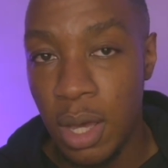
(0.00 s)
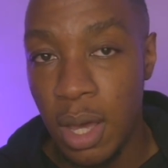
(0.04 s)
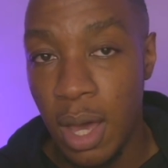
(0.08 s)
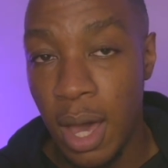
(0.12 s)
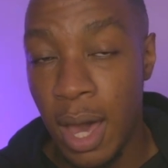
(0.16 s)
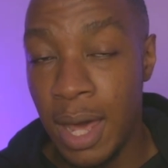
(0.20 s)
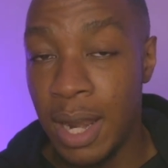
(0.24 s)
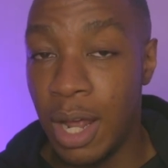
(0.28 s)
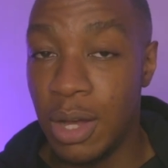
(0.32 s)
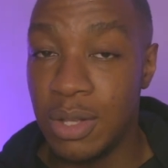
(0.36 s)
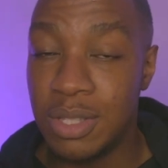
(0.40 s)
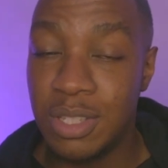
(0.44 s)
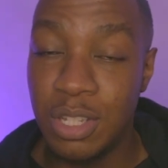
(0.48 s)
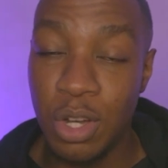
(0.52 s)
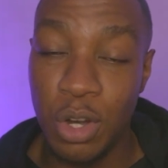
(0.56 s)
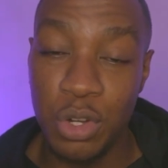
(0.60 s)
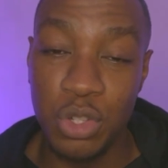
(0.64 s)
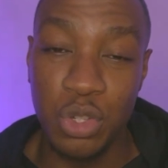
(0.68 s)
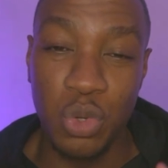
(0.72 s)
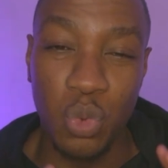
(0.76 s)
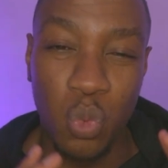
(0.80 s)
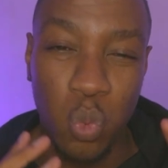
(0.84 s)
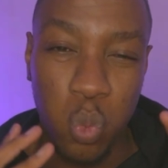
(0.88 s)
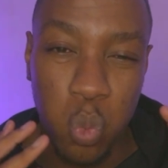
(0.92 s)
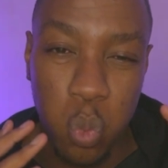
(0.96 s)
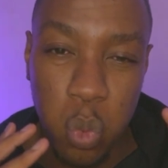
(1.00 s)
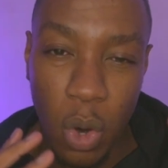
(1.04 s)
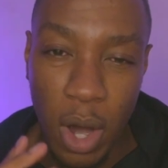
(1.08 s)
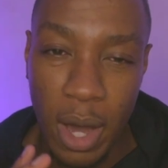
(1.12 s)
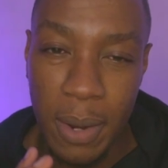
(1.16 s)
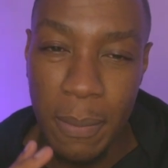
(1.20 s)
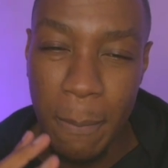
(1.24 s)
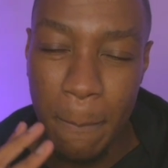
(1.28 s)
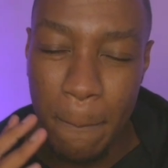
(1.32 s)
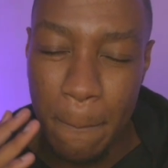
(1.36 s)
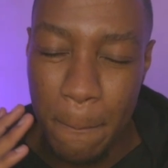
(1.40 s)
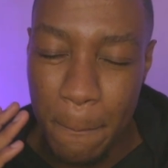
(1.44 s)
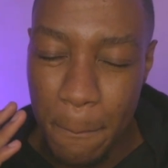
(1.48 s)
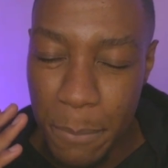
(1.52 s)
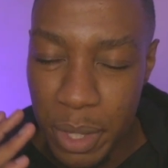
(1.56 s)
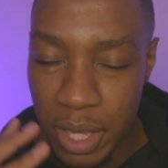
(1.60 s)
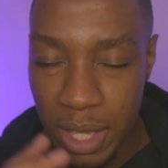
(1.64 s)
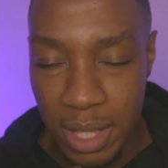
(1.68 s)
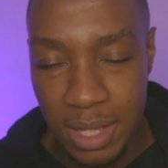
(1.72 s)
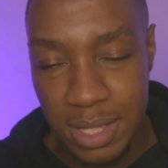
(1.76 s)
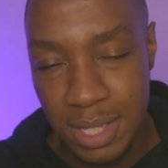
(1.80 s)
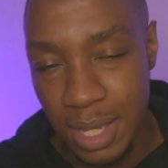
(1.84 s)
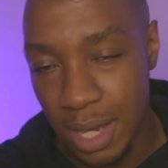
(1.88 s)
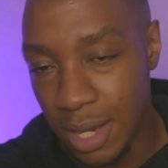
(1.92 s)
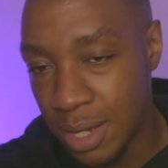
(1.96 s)
And I'll tell you one
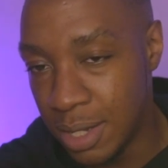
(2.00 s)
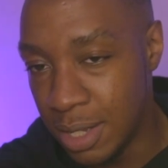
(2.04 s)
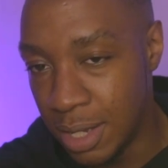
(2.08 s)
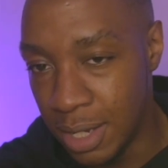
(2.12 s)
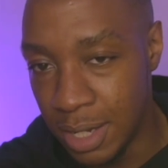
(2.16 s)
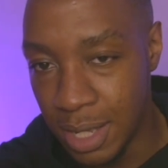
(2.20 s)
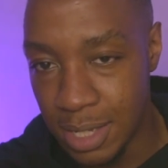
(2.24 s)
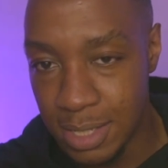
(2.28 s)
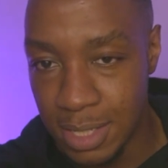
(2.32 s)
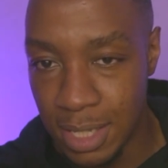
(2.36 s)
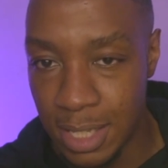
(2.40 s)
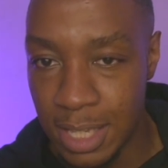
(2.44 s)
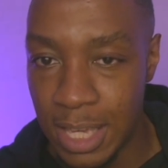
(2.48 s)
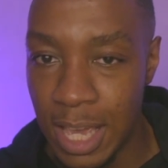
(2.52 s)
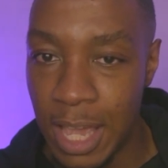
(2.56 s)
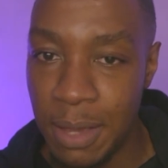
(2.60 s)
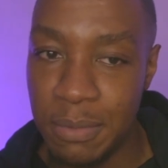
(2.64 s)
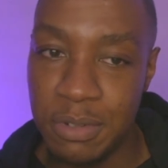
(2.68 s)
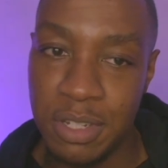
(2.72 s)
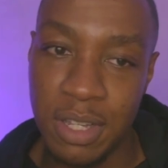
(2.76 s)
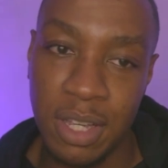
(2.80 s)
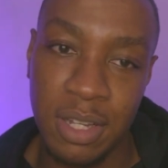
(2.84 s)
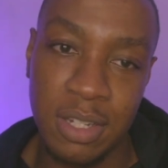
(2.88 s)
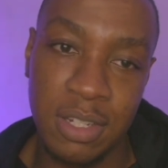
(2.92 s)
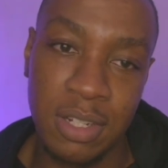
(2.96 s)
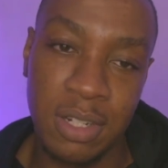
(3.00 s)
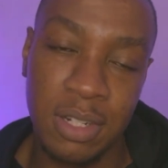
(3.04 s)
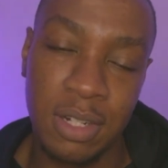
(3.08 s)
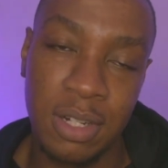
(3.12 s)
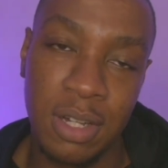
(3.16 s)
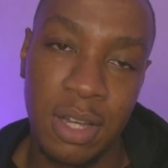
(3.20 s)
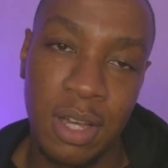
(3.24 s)
big technique that's a game changer.